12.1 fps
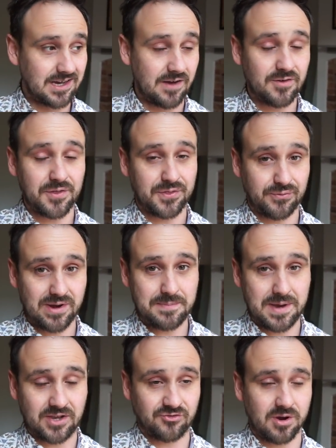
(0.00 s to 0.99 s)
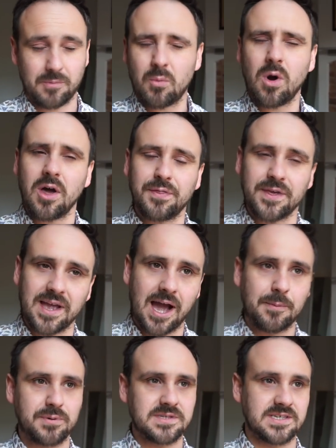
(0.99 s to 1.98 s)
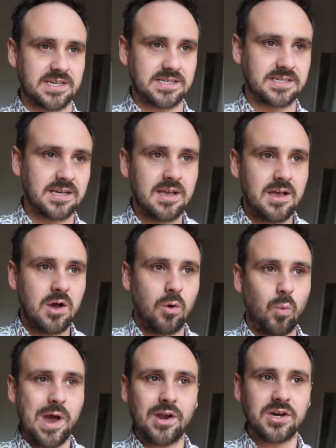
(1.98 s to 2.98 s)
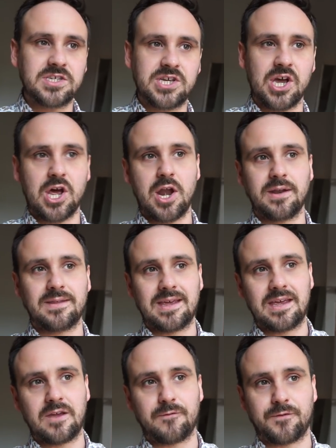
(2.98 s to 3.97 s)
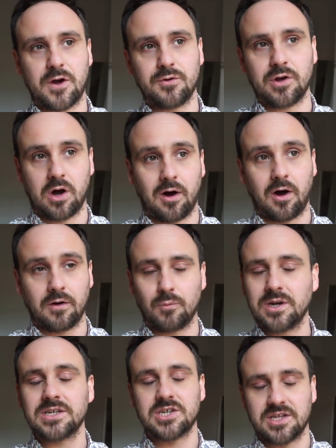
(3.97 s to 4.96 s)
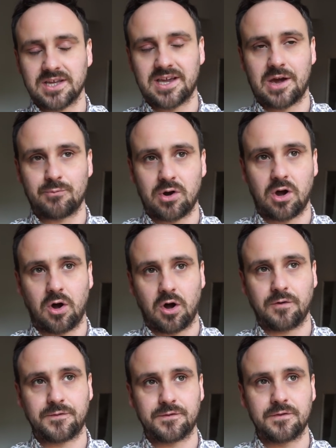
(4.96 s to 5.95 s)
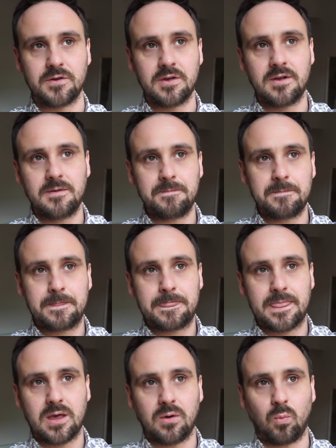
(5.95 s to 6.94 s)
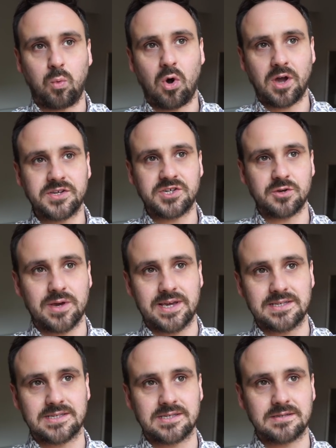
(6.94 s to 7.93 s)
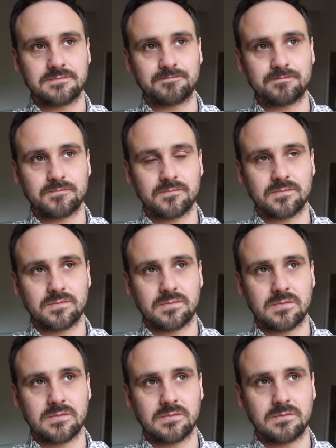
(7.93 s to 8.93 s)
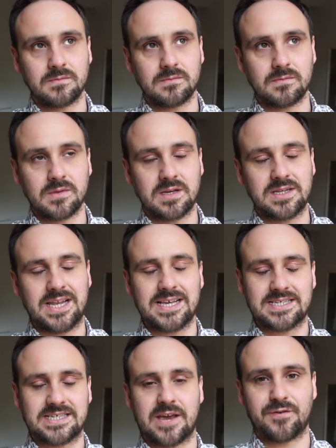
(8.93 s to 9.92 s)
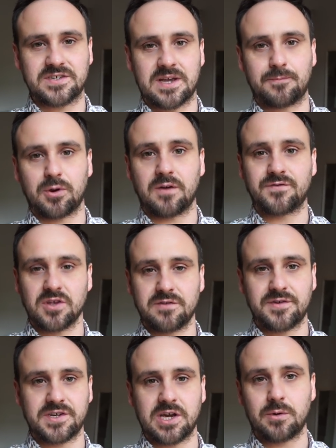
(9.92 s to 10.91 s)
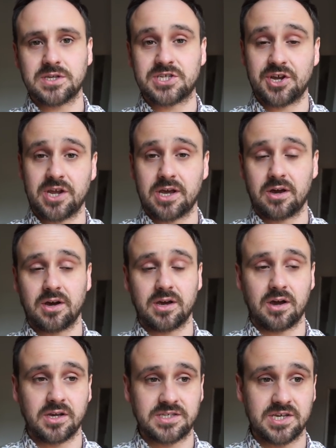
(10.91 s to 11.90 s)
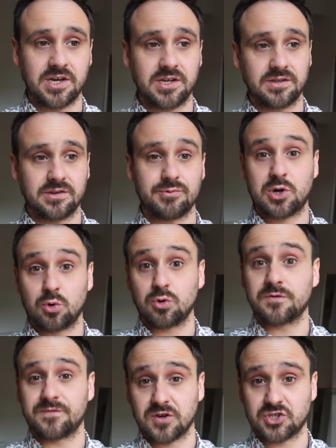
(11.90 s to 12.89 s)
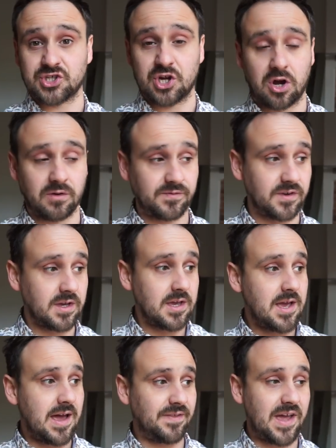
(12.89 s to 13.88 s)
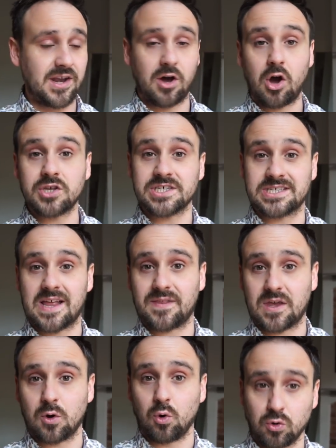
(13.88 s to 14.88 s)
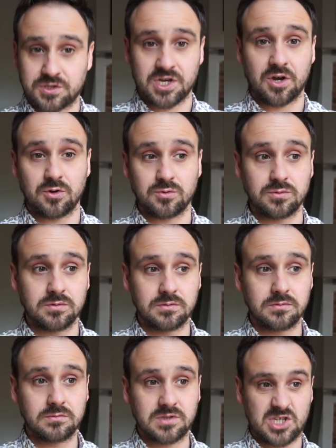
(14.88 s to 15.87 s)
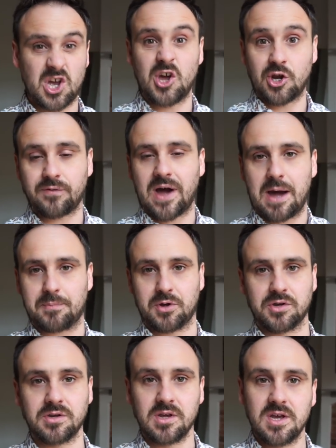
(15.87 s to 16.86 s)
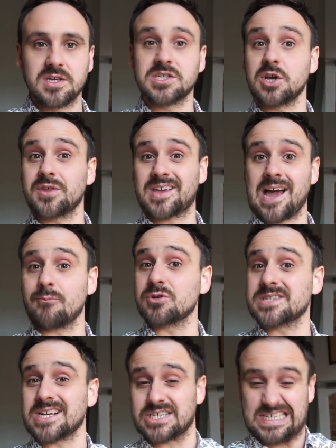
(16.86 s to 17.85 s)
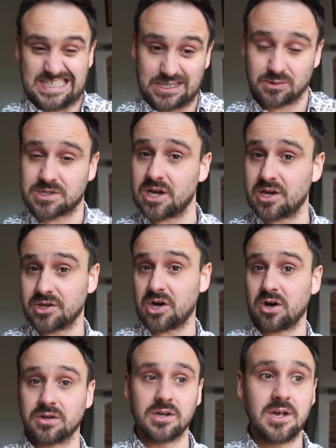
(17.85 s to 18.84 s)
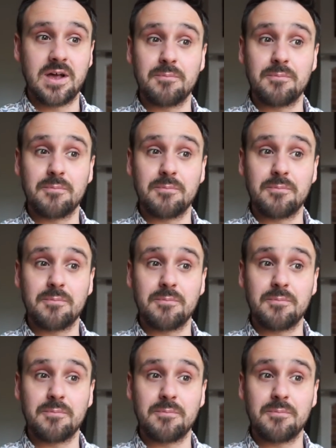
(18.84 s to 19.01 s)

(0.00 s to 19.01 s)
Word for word: I've got three battery, but what I think happens is, when I turn the phone off, when I turn the camera off, what I is, let's say for example I've done a video, I turn it, I, I turn the record function off, and then I just let the auto turn off happen, so the camera is actually still turned on.